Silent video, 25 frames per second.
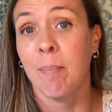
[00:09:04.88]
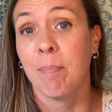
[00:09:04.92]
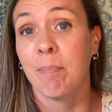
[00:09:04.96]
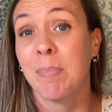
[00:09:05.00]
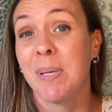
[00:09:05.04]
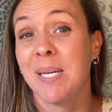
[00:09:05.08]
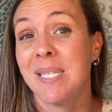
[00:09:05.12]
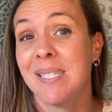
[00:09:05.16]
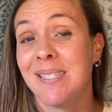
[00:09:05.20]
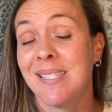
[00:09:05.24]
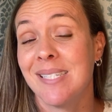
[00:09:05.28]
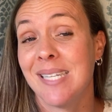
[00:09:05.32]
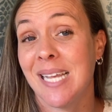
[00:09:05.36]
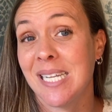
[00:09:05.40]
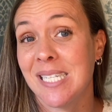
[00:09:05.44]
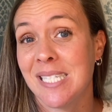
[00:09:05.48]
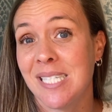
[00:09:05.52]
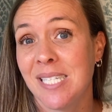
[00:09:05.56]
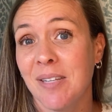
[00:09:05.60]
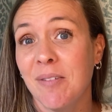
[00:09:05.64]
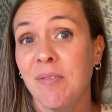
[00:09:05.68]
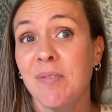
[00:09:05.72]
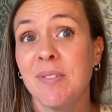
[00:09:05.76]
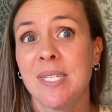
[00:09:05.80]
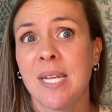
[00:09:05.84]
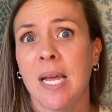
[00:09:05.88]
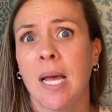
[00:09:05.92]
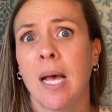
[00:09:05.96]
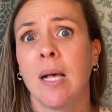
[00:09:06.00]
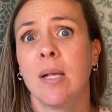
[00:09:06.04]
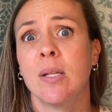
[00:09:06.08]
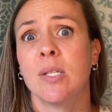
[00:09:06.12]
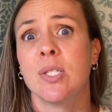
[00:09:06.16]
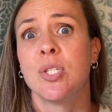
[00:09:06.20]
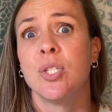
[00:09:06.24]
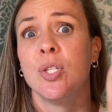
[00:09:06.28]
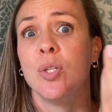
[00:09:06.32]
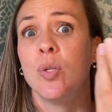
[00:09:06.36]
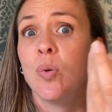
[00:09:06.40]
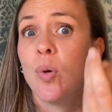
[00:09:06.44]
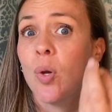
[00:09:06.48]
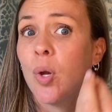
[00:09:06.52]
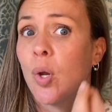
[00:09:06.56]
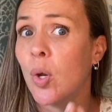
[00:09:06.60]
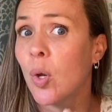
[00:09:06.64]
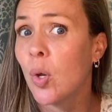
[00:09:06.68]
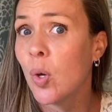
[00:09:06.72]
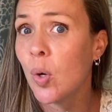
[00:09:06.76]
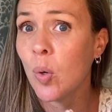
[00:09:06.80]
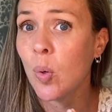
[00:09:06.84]
Possessive tells you
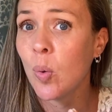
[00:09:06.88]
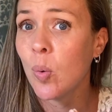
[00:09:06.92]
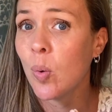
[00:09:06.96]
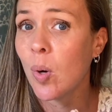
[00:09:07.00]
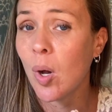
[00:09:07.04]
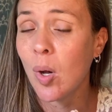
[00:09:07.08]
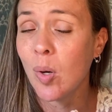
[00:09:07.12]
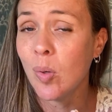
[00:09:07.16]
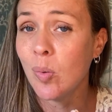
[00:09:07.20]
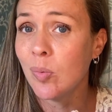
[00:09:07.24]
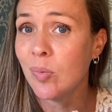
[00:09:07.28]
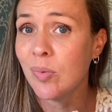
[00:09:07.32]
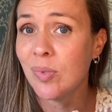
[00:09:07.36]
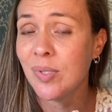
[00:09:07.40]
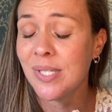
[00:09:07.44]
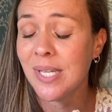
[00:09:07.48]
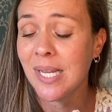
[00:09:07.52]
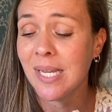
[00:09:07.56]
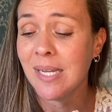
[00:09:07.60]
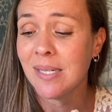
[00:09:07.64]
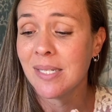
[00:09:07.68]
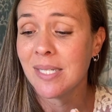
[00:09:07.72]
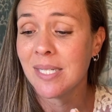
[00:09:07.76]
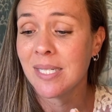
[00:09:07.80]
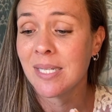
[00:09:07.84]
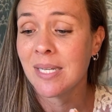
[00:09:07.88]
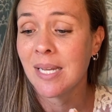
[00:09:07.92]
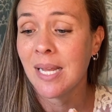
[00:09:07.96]
who owns it.